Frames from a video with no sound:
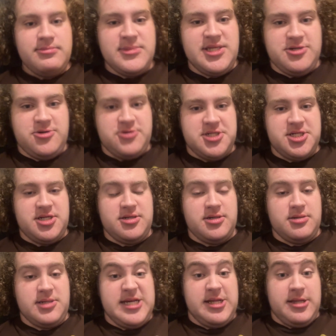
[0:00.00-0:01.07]
Does Christian
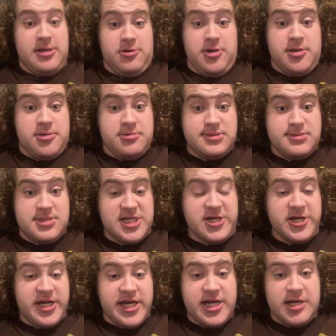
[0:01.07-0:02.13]
Koloko
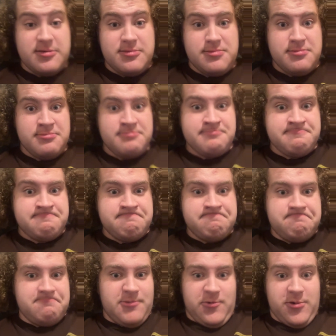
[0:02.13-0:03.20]
start getting
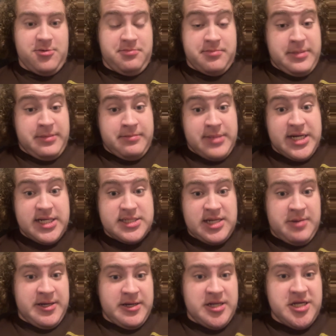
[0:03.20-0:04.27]
real minutes? I
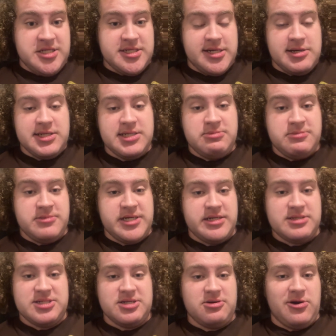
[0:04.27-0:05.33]
mean, he's young and
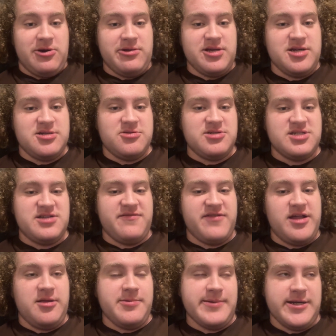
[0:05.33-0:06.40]
still early into his
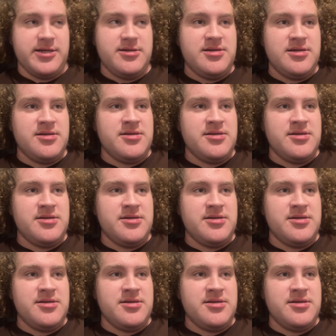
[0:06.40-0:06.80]
development.